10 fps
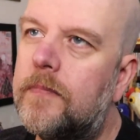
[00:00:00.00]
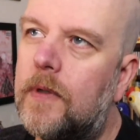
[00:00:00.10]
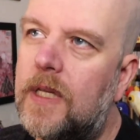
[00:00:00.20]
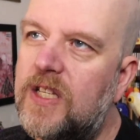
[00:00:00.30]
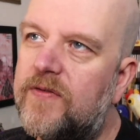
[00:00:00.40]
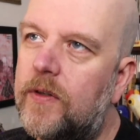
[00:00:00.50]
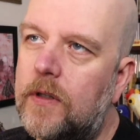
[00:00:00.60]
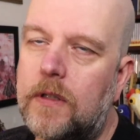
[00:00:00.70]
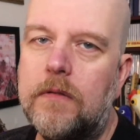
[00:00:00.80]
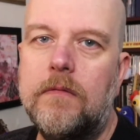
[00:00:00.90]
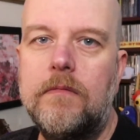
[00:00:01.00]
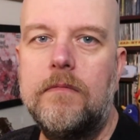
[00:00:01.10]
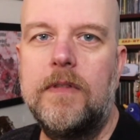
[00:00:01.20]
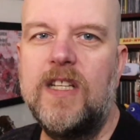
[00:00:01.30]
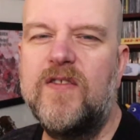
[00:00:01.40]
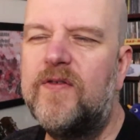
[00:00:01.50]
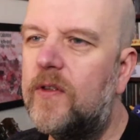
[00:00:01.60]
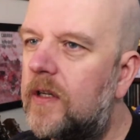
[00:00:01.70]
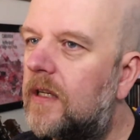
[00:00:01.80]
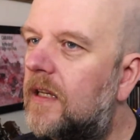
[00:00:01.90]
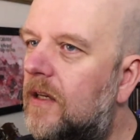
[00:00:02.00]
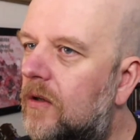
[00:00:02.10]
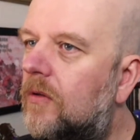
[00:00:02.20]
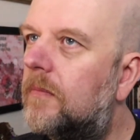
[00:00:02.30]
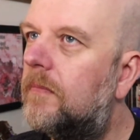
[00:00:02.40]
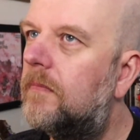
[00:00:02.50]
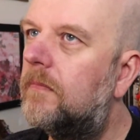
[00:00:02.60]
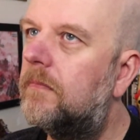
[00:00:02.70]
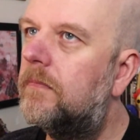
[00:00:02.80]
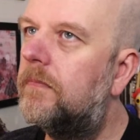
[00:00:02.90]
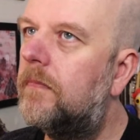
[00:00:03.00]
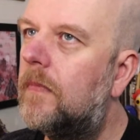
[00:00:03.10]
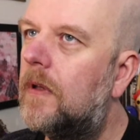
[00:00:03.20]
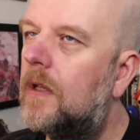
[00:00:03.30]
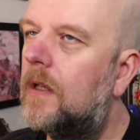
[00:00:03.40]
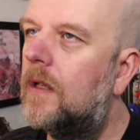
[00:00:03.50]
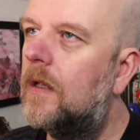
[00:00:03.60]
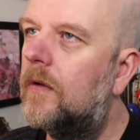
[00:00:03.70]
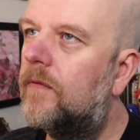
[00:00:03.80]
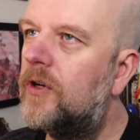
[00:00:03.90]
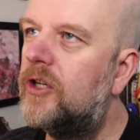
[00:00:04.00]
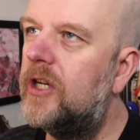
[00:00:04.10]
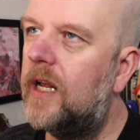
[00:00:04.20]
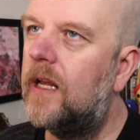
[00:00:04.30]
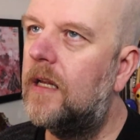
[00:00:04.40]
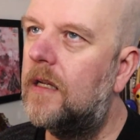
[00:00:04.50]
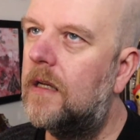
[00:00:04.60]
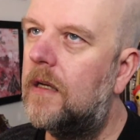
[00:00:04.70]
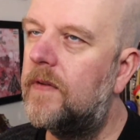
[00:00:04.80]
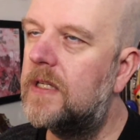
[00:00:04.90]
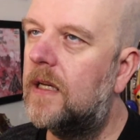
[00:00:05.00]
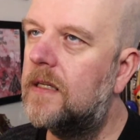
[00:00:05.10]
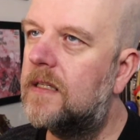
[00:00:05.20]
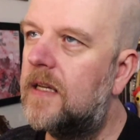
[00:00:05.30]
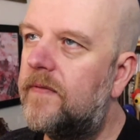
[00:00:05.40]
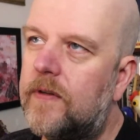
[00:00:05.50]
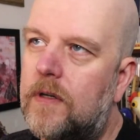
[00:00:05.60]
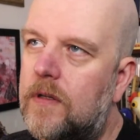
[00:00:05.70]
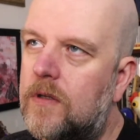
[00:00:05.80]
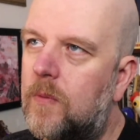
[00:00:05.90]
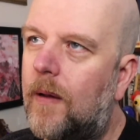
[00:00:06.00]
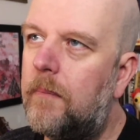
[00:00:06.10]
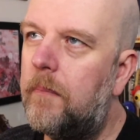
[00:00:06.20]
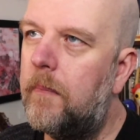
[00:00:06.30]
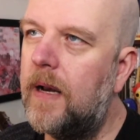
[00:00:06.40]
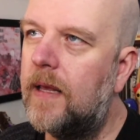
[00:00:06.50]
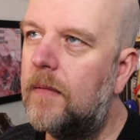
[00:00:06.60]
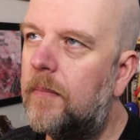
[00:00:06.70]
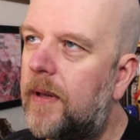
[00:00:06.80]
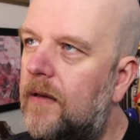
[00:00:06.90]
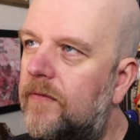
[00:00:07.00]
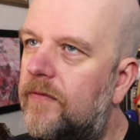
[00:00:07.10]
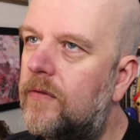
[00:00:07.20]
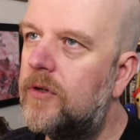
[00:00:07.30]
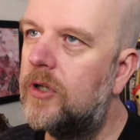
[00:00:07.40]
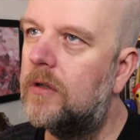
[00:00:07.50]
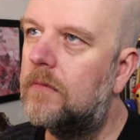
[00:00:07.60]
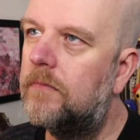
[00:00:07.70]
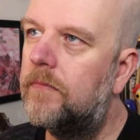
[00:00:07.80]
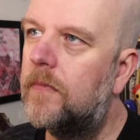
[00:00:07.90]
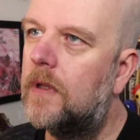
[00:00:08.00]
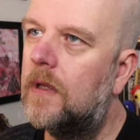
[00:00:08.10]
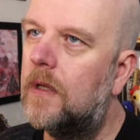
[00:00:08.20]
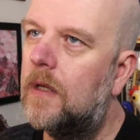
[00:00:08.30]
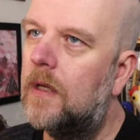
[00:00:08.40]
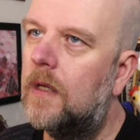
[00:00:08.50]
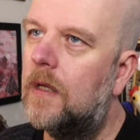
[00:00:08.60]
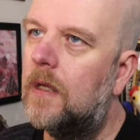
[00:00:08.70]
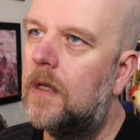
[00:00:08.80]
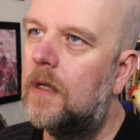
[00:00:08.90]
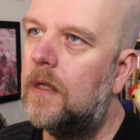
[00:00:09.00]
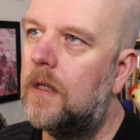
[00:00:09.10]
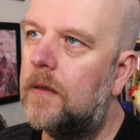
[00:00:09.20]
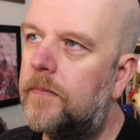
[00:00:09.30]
he's fighting in court for a share of his late stepfather's £1 million fortune. Yeah.